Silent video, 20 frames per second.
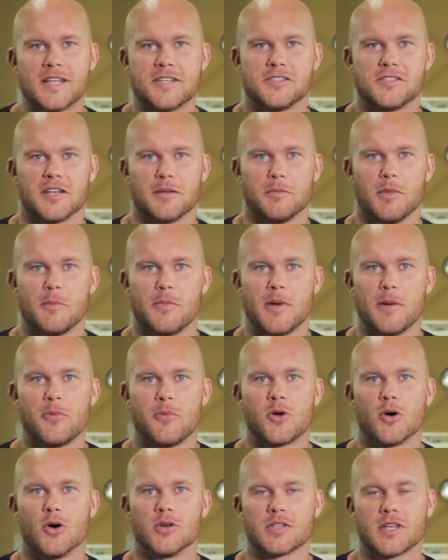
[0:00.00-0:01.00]
and gentlemen, Ben
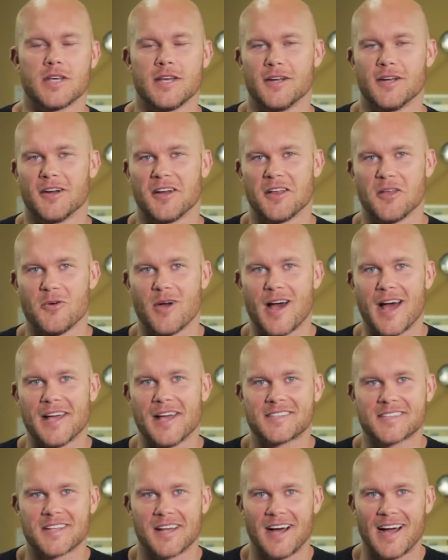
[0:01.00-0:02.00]
Pakulski here. You
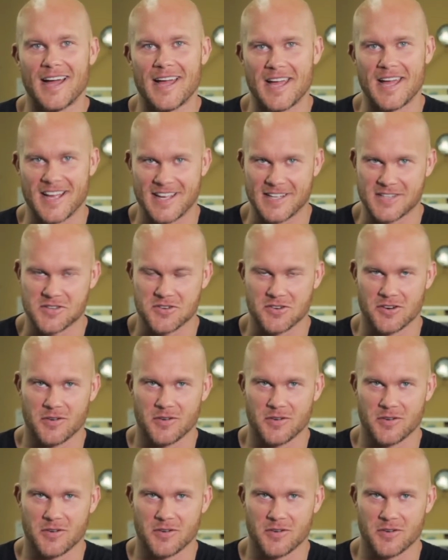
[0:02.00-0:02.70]
ask, I answer.